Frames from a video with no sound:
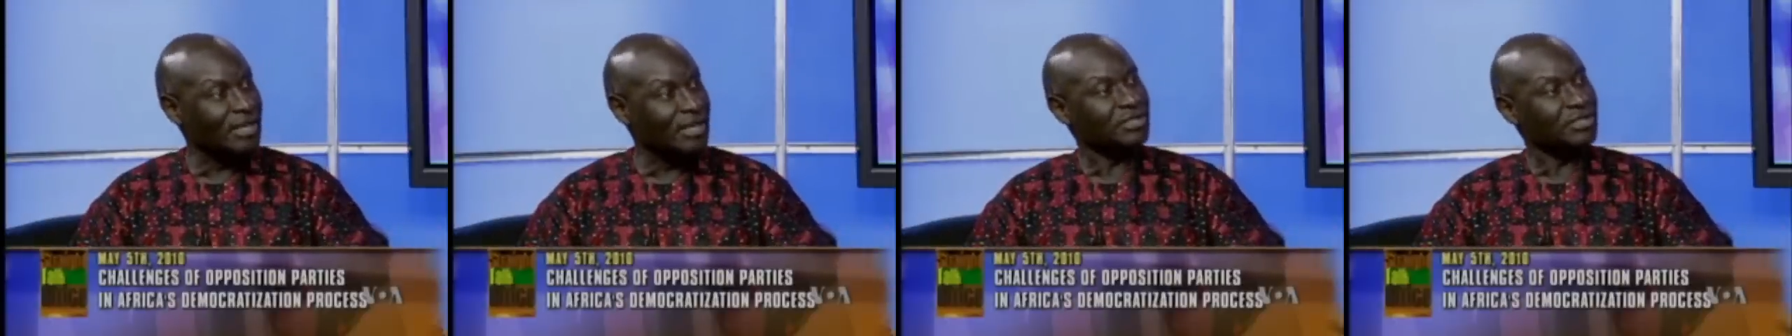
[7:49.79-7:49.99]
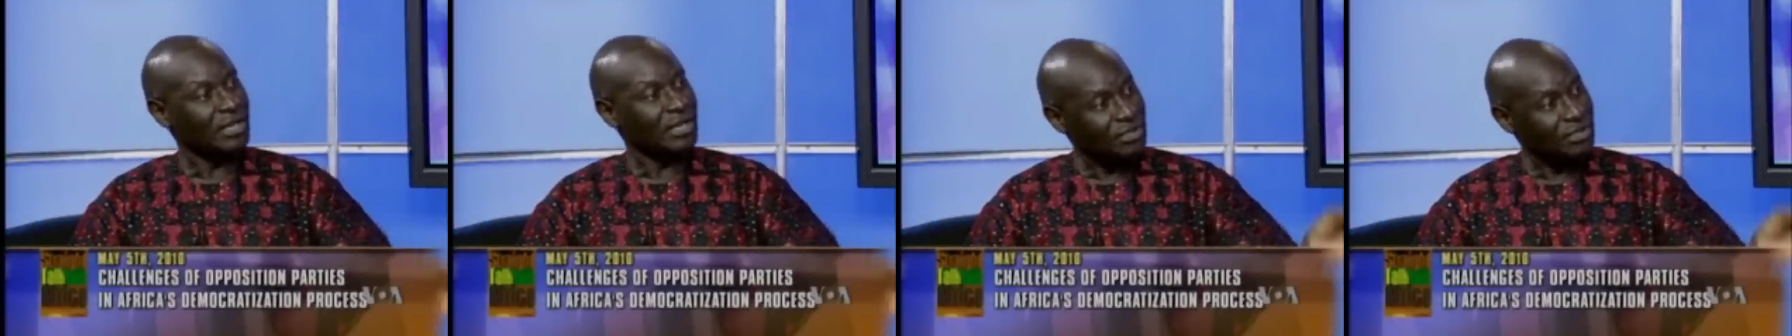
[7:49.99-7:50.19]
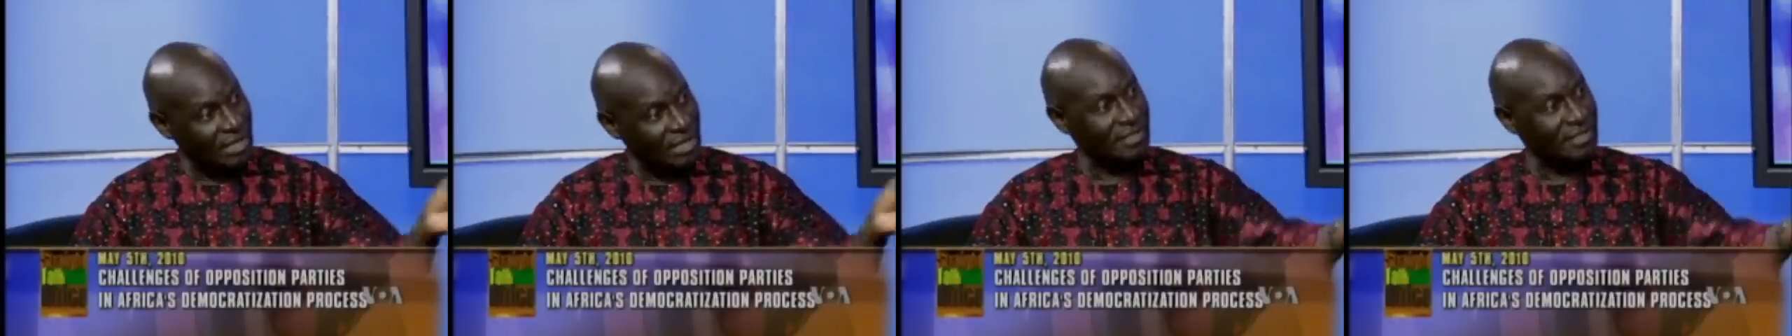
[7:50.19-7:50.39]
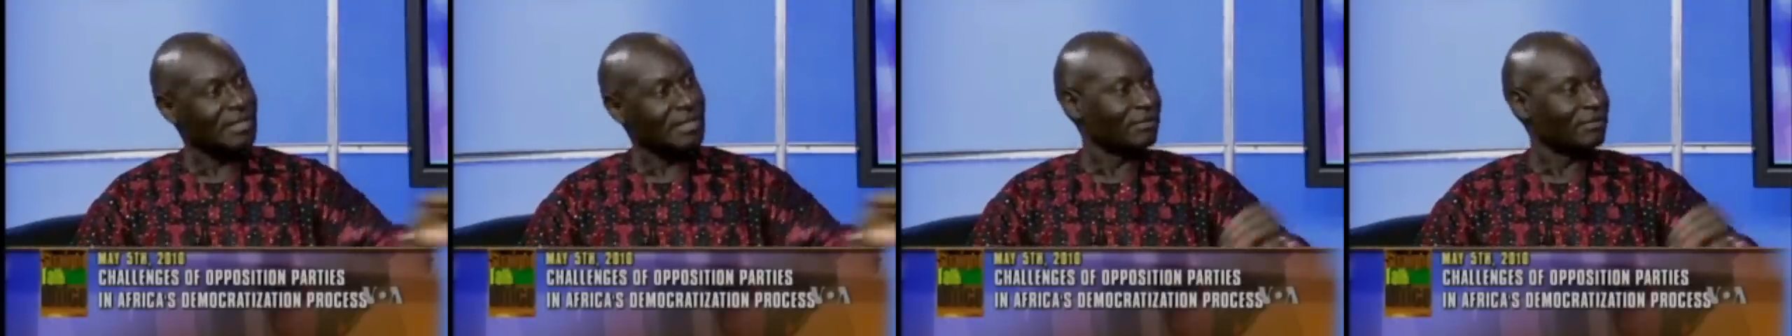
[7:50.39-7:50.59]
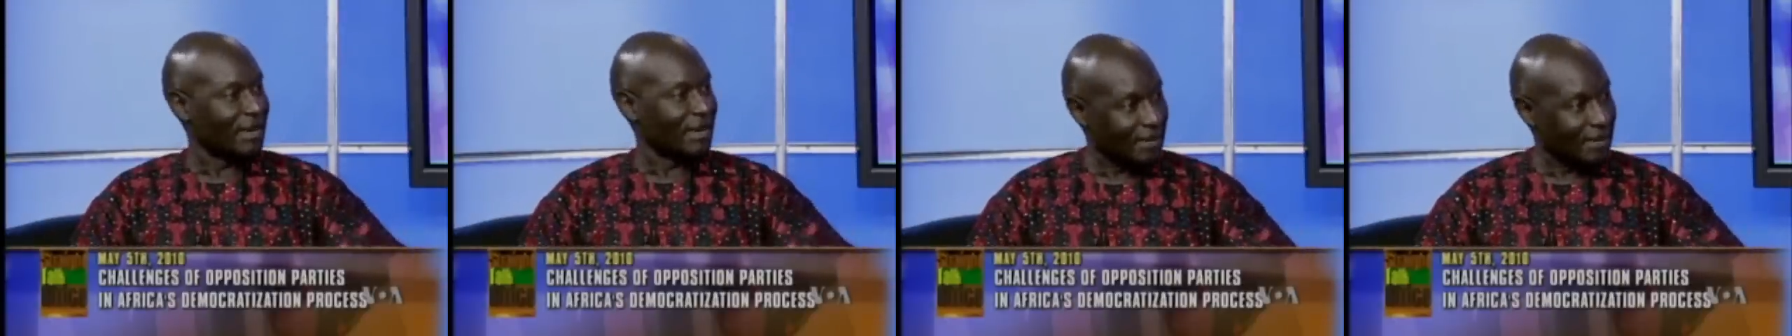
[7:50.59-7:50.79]

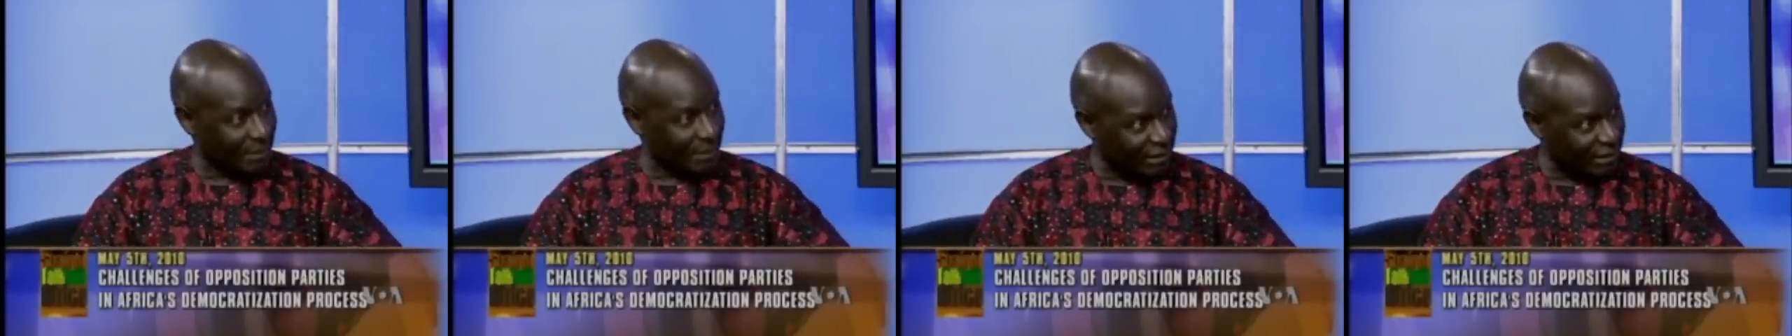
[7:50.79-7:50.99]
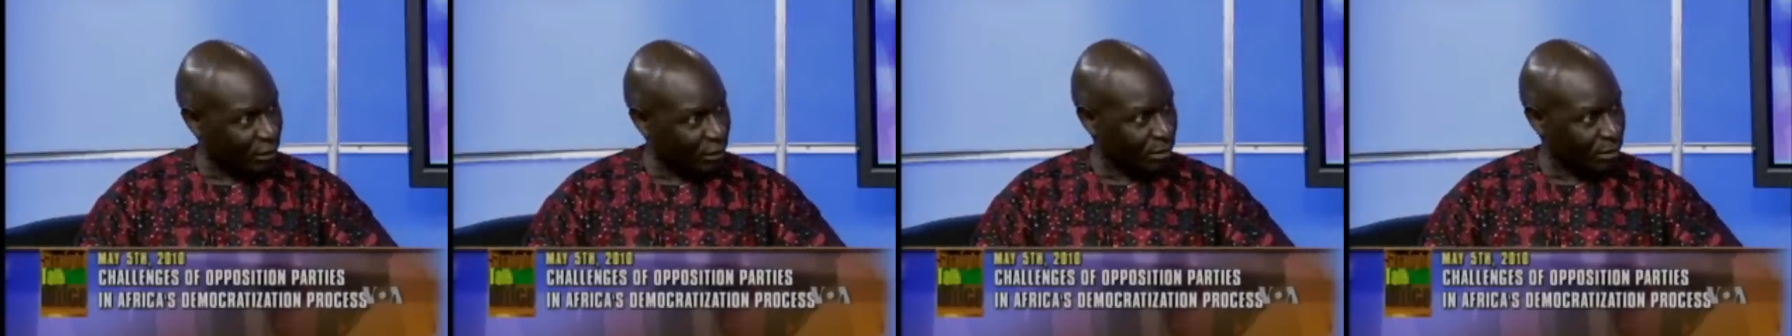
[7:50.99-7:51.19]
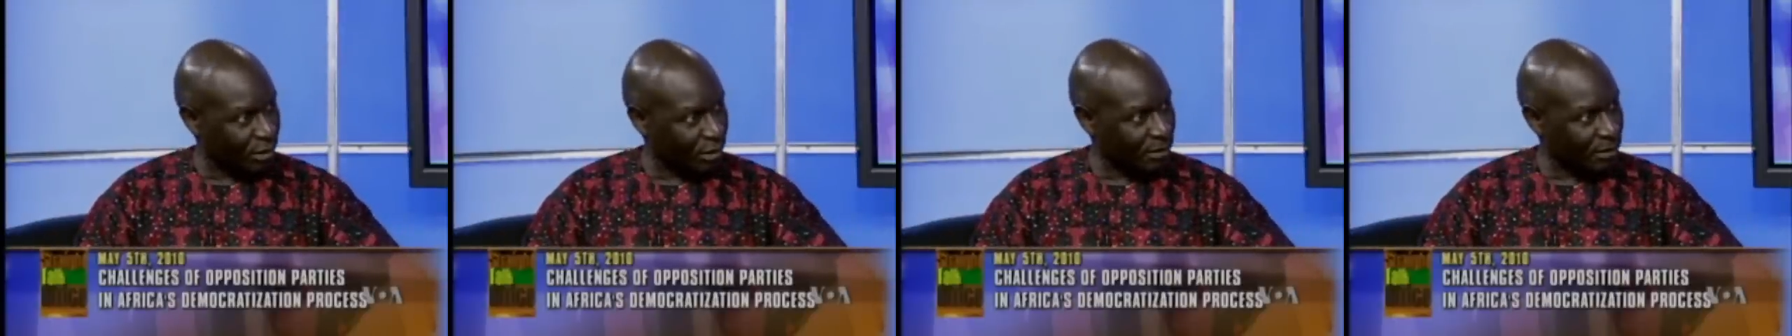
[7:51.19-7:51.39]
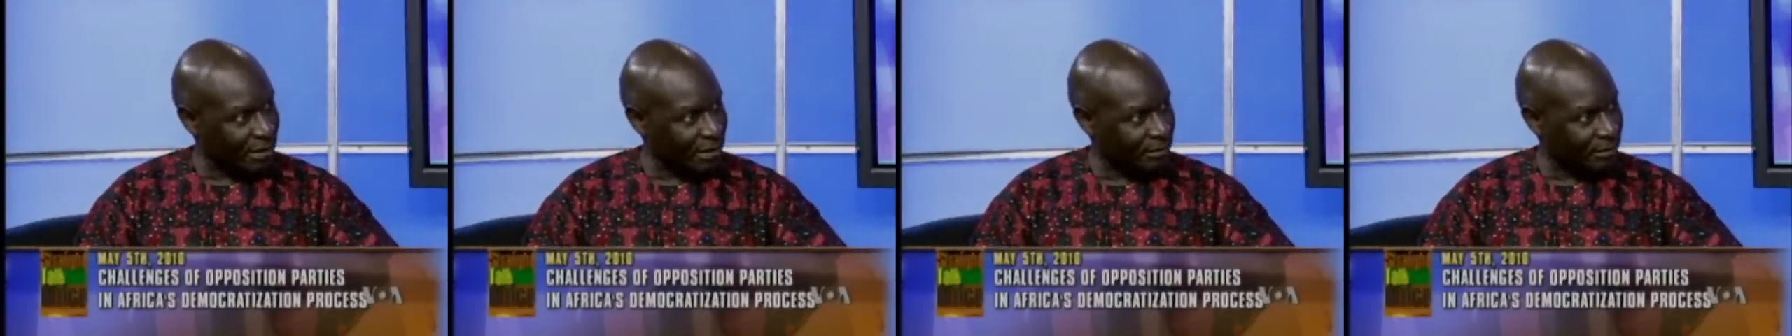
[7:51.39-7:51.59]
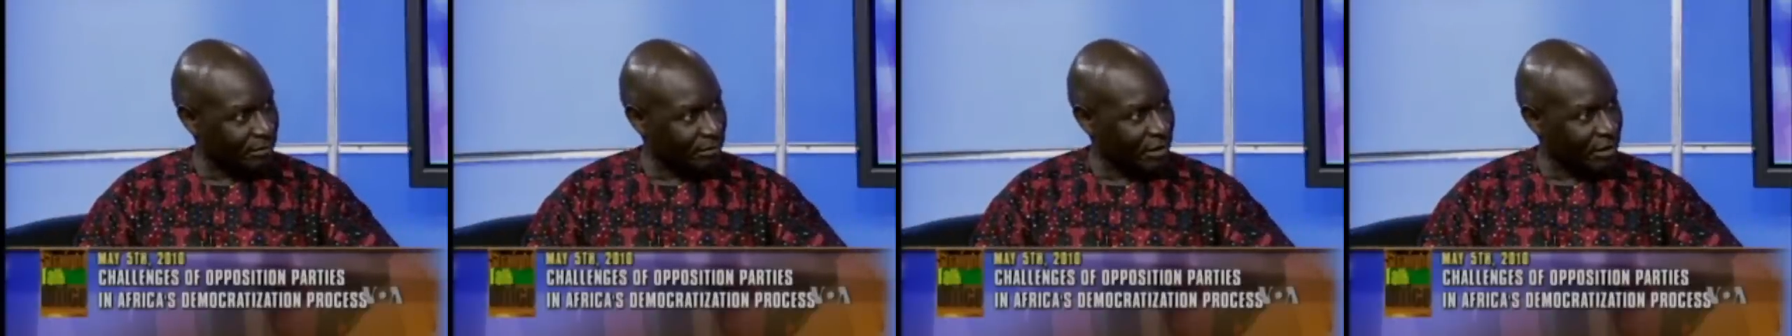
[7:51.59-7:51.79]
suggests a fundamental
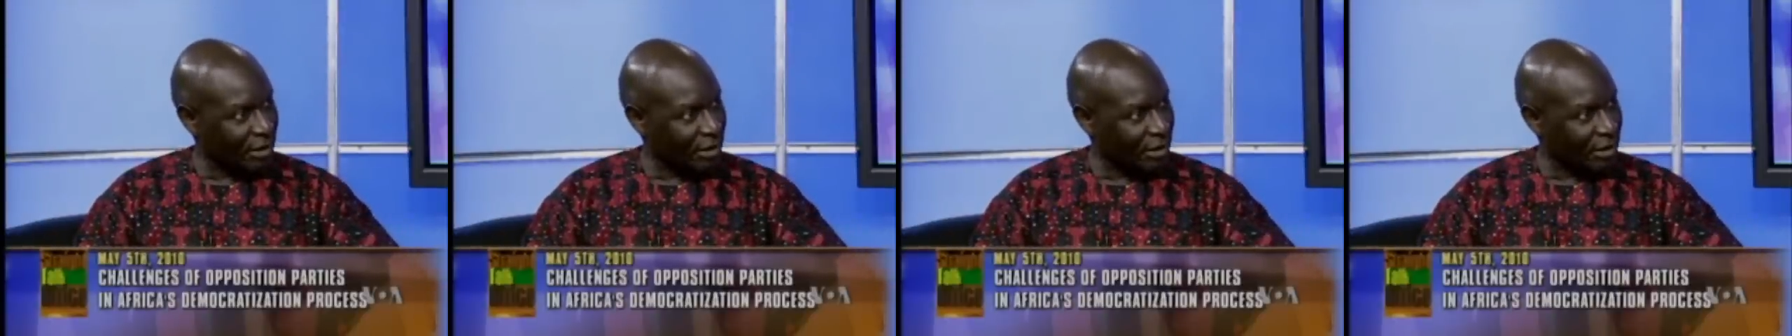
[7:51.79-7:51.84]
problem.